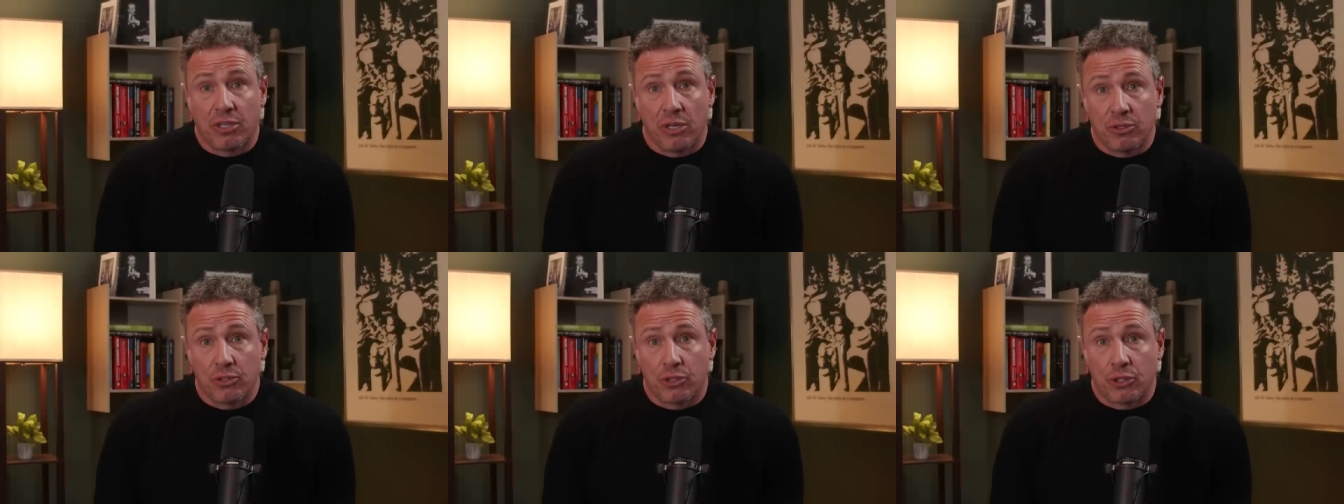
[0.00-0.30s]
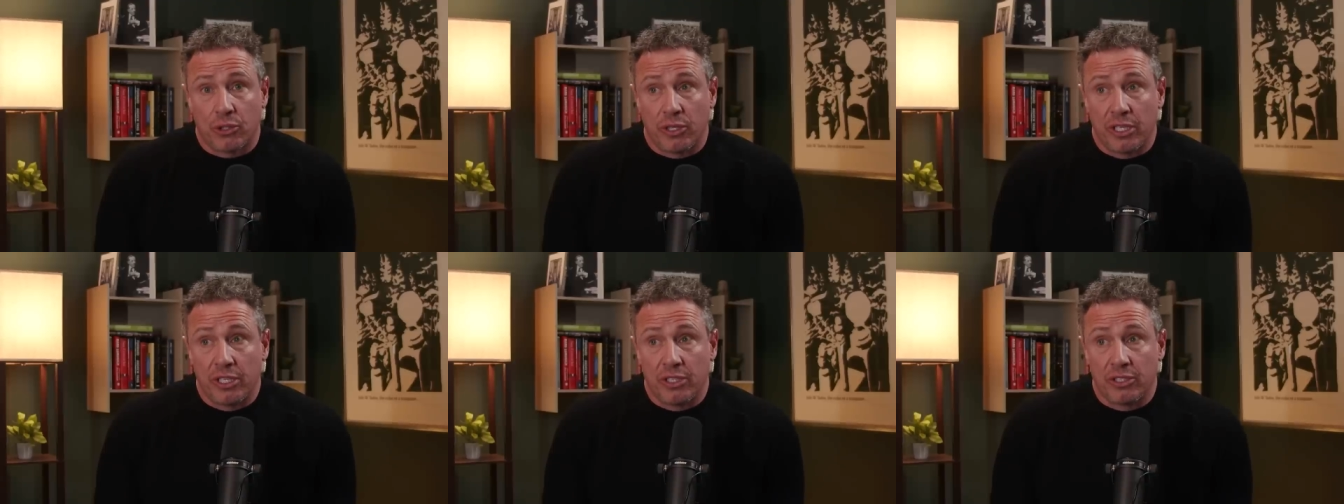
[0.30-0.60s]

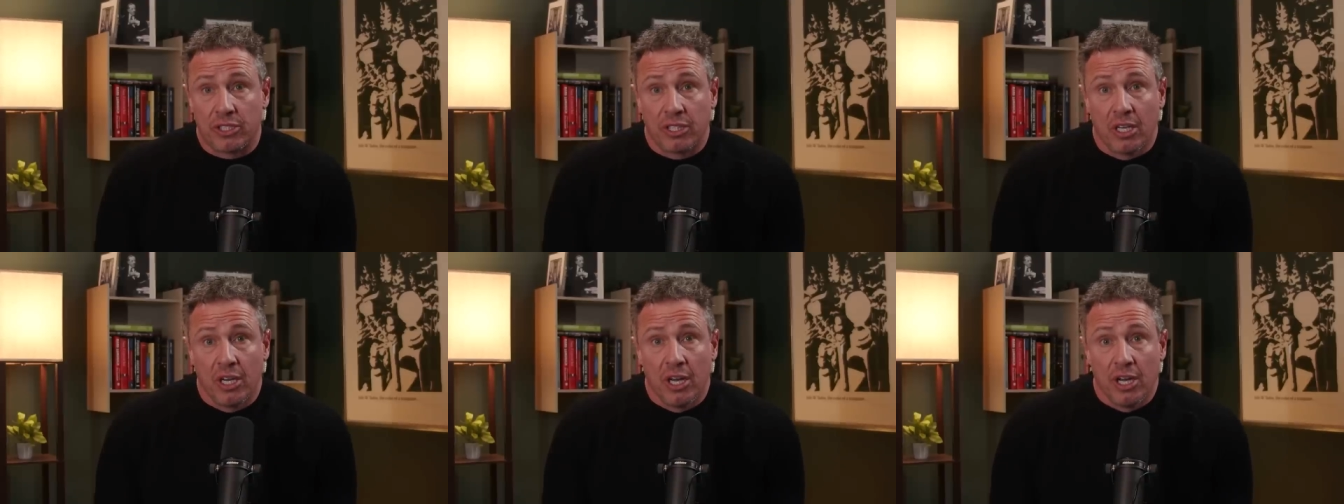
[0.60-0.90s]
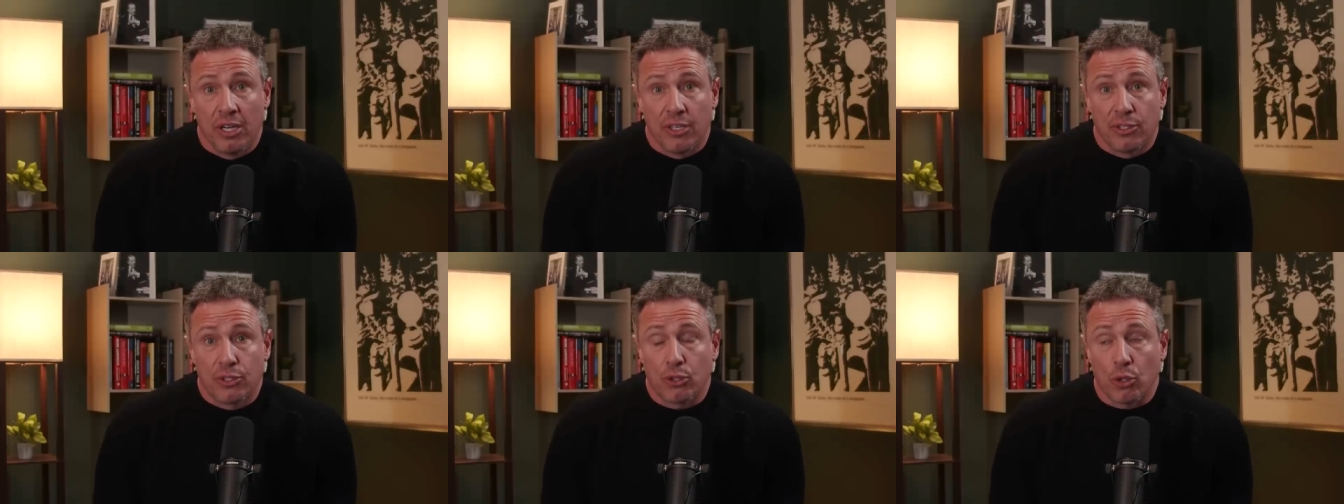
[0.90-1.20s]
culture is
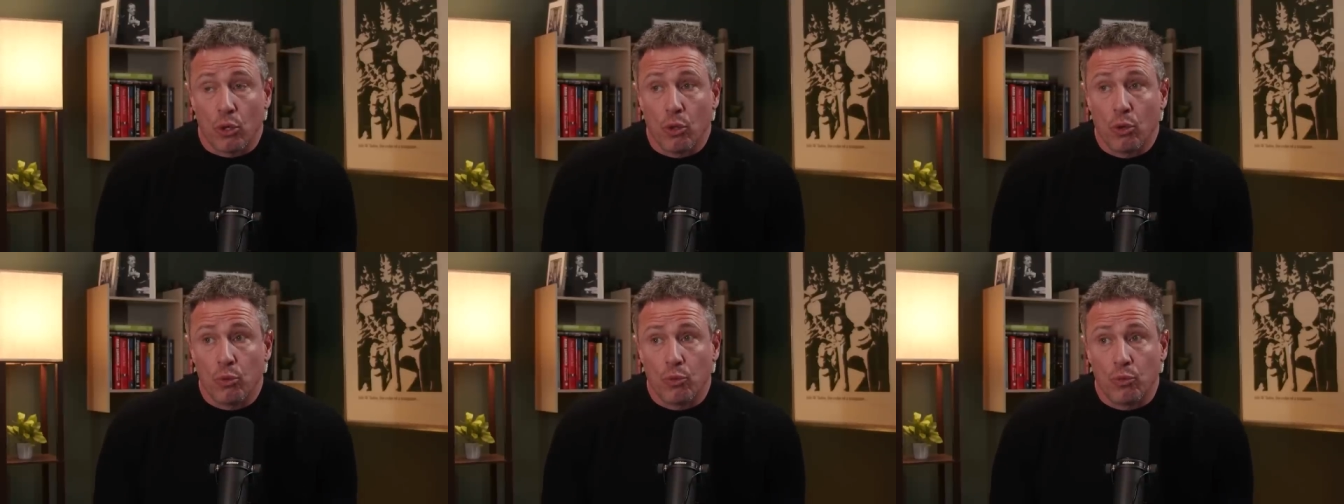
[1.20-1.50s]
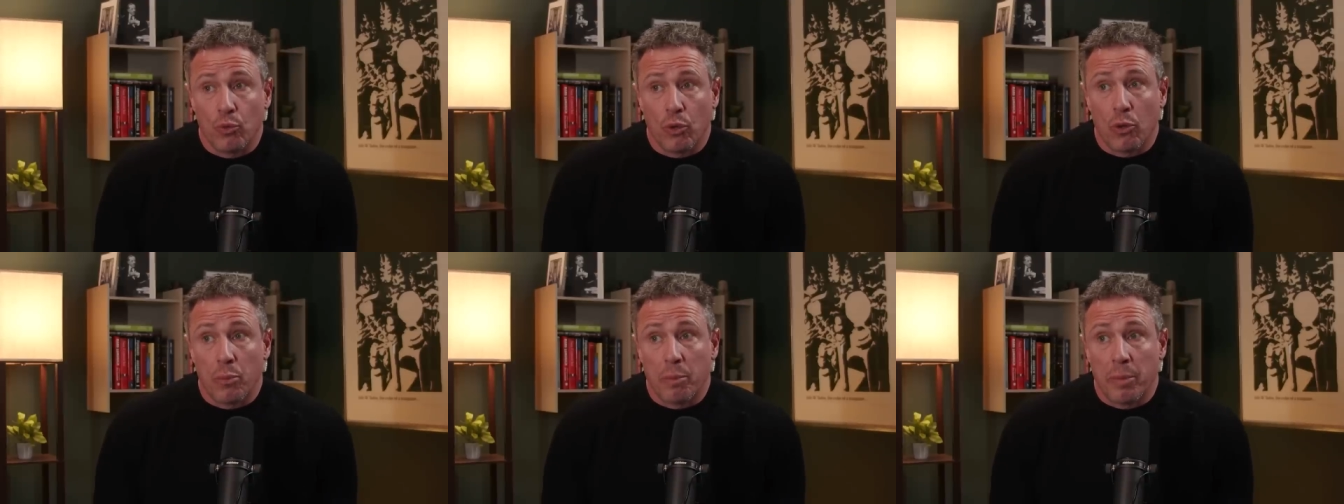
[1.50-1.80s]
so
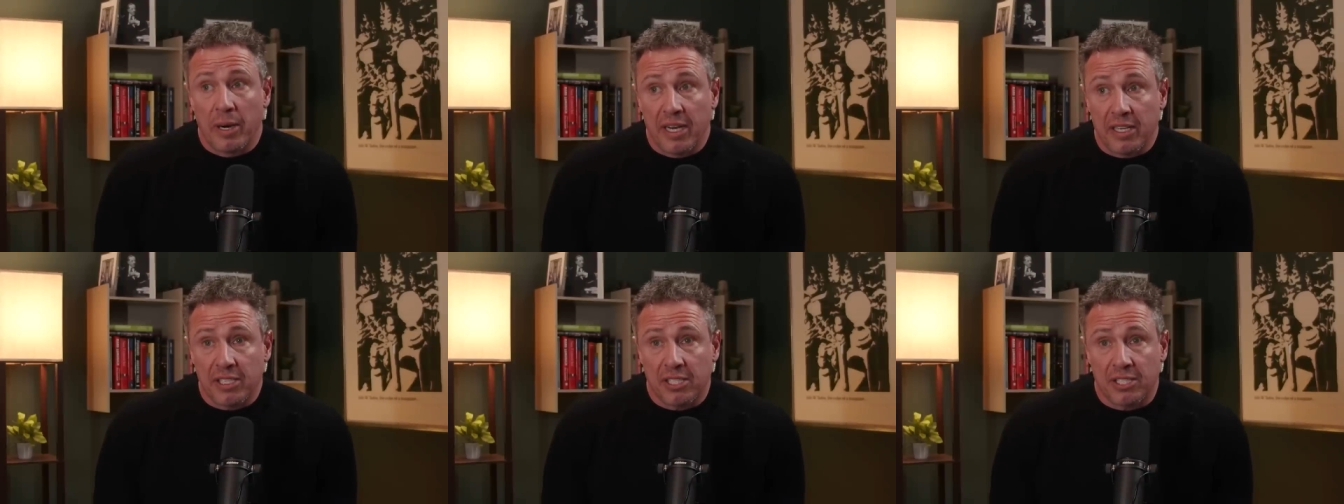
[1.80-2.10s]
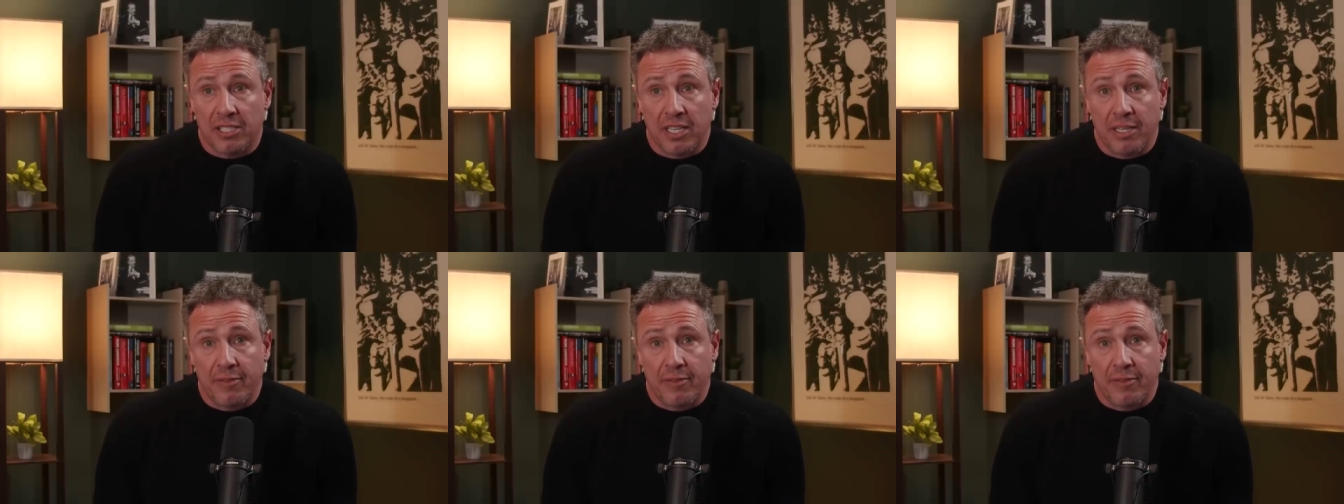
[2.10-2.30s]
robust,